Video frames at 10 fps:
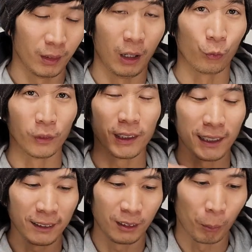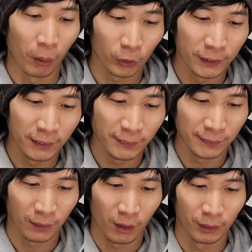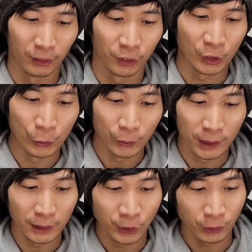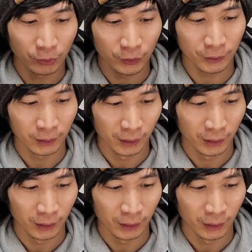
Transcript: I really like the markings on the Acuity shifter.